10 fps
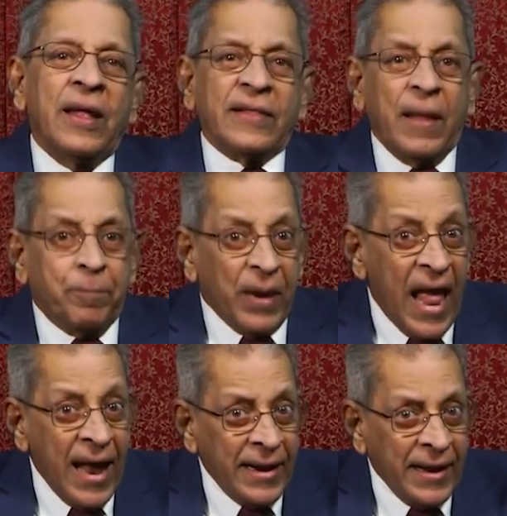the
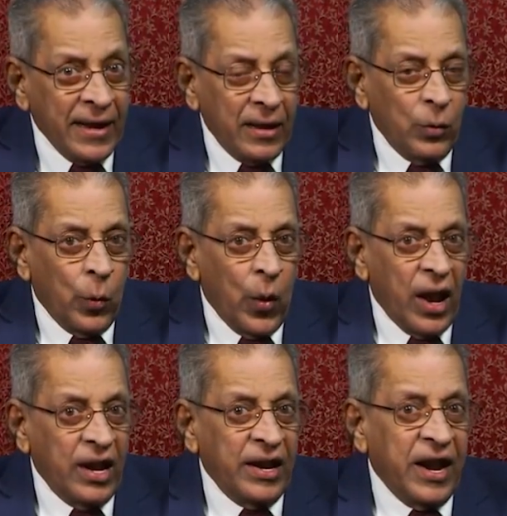planning
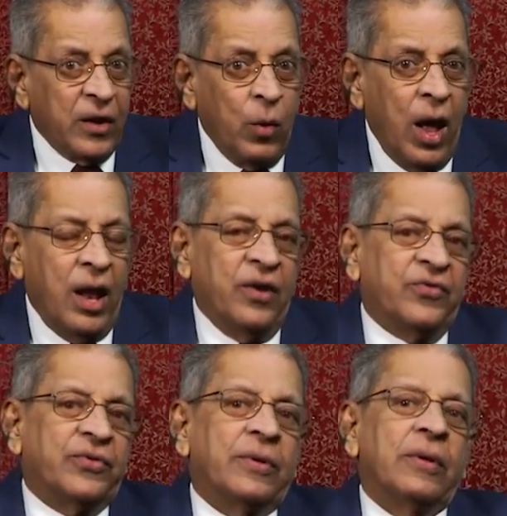well in
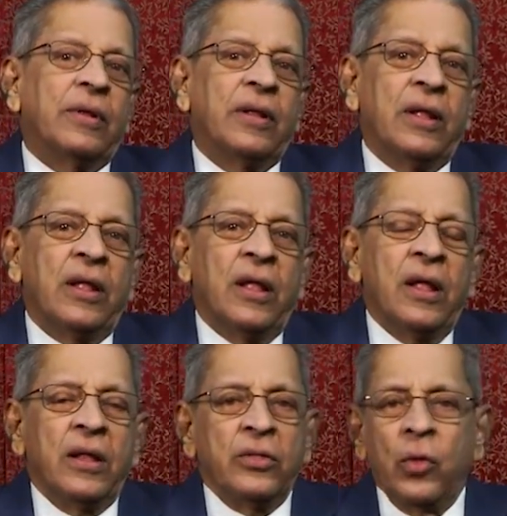advance.
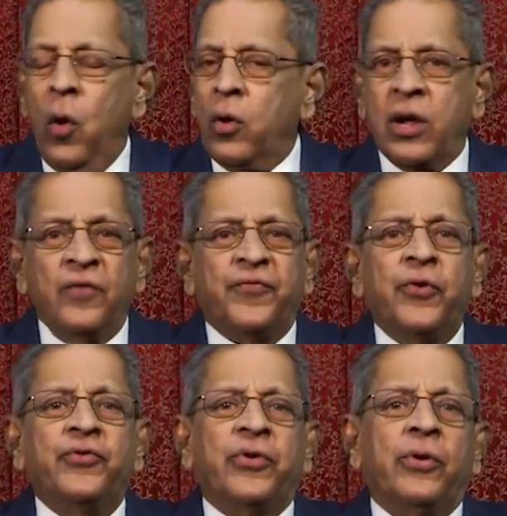No
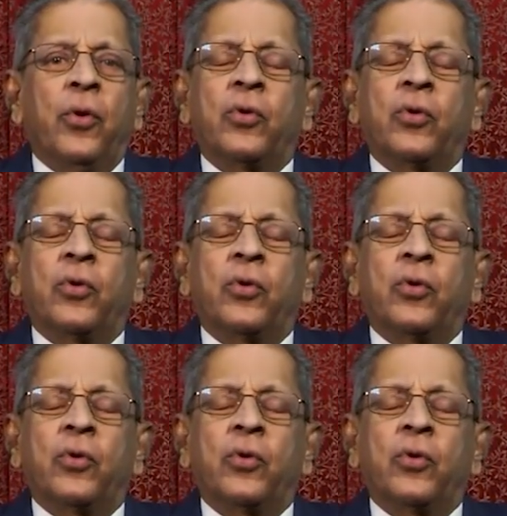confusion.